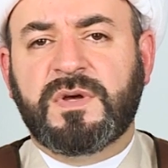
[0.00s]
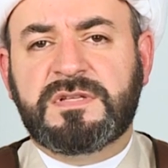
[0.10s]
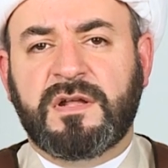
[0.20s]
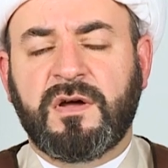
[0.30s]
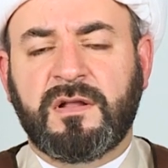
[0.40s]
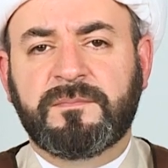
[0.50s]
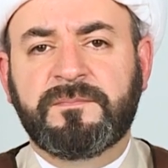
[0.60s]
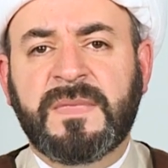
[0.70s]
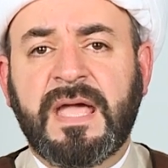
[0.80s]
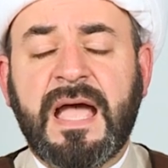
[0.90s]
to us at all.
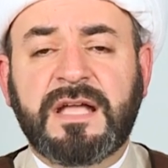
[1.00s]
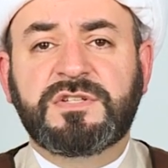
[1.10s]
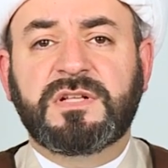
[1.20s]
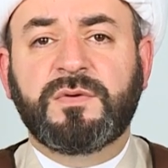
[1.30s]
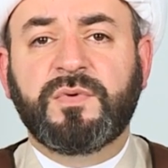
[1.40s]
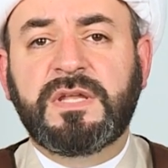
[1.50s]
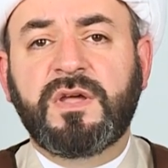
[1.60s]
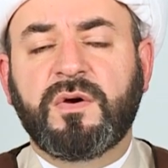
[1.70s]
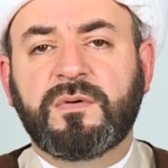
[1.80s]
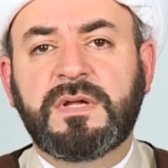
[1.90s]
Actually, we
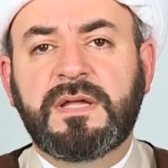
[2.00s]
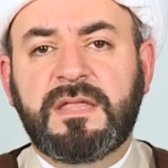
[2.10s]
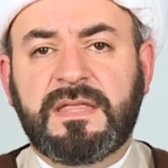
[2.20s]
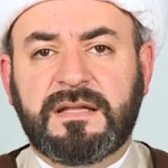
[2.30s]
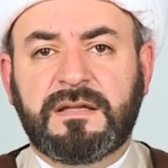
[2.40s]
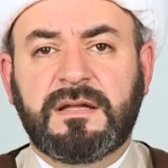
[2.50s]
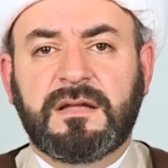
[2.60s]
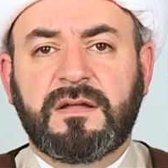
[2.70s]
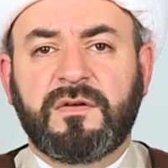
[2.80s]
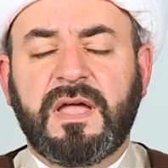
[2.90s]
know that
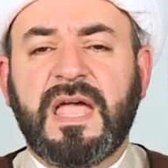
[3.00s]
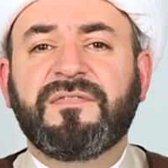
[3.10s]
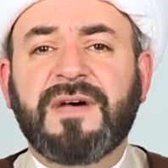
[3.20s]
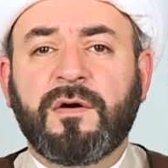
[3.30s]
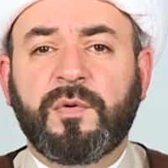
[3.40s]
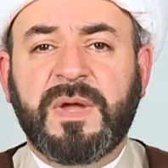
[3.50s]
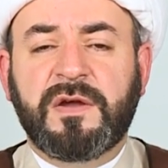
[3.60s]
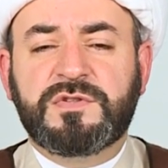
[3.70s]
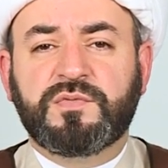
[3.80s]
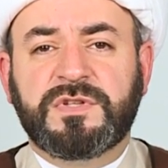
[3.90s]
if our
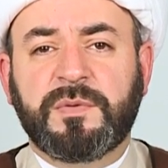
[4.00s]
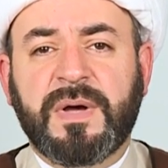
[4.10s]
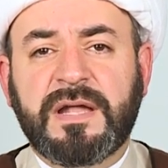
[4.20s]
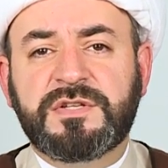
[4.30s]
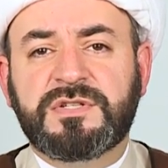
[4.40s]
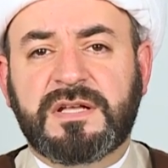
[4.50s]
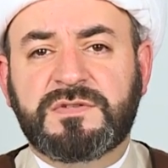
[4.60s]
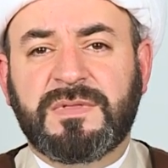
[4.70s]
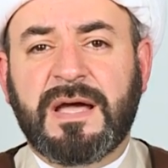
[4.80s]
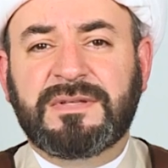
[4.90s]
parents were to punish us
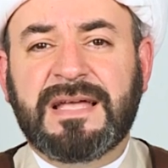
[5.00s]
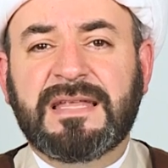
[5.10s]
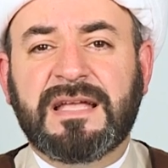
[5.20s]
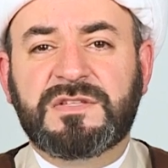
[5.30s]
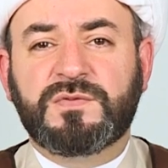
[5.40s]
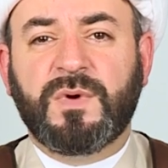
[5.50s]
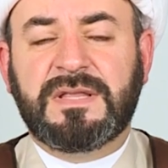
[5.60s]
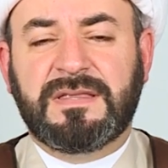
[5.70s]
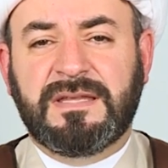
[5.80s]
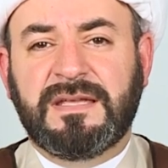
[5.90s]
without telling us
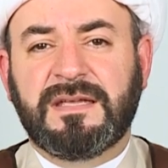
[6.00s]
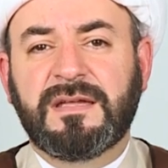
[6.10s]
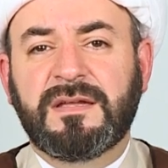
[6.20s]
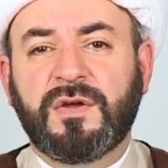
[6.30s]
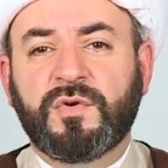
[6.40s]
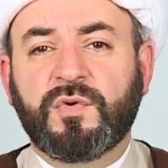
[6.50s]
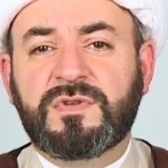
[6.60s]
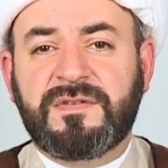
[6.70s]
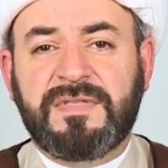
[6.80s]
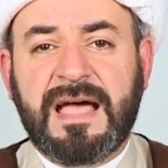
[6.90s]
what the
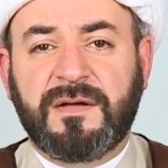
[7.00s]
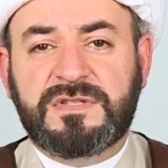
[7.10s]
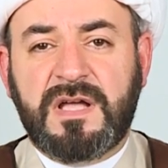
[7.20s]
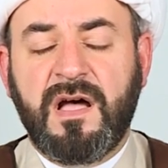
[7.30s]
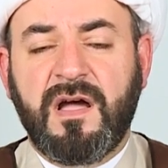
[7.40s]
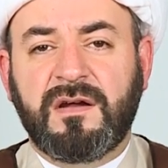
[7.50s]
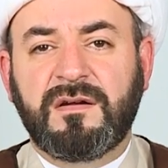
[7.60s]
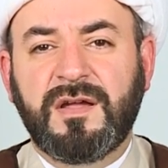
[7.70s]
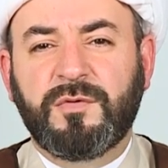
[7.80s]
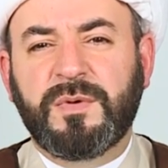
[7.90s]
rules of the house are,
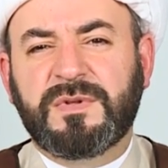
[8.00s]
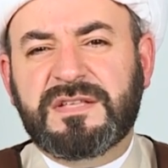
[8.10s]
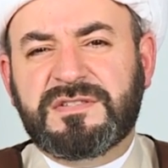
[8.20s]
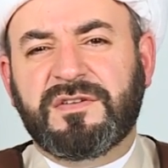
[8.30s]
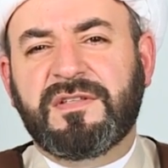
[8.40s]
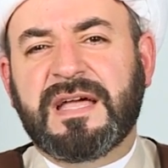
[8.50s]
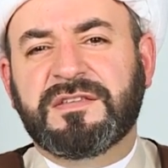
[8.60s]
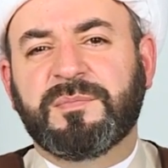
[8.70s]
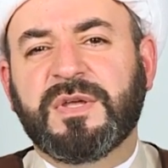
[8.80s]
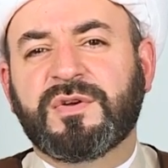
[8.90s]
we would consider that
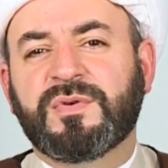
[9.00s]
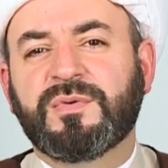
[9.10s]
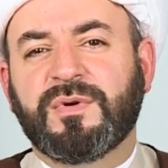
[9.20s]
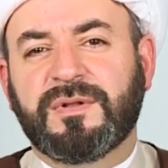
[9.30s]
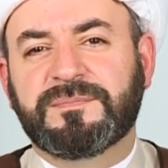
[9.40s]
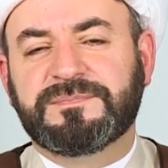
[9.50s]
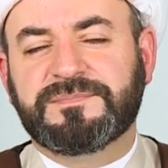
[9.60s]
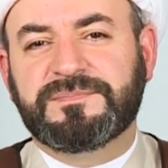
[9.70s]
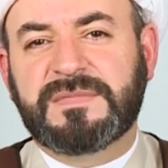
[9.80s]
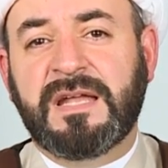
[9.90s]
to be cruel
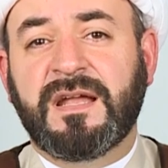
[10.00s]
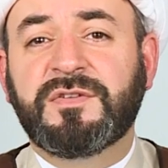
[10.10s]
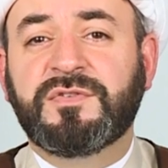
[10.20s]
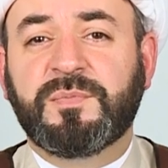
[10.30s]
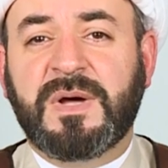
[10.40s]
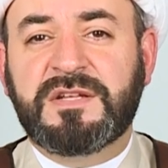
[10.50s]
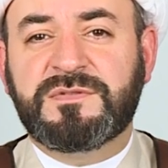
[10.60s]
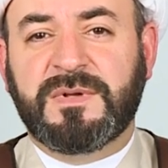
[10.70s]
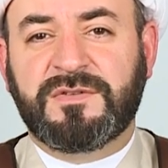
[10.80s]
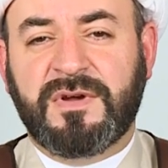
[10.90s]
and undue
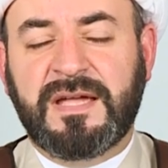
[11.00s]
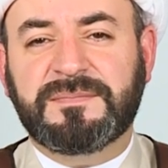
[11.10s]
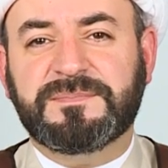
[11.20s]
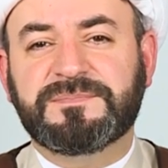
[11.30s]
punishment, right?